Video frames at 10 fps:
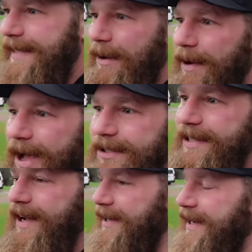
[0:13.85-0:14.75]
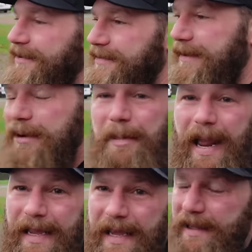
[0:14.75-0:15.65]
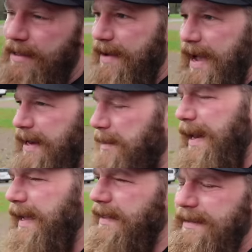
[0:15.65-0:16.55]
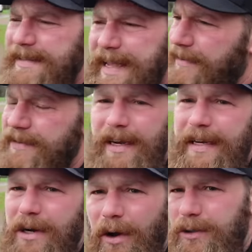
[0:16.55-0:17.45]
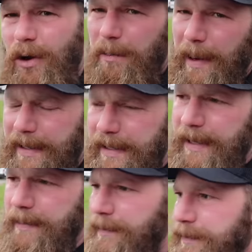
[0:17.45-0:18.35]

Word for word: Now last night I found a blanket in the van, a blanket that's definitely not a dog blanket.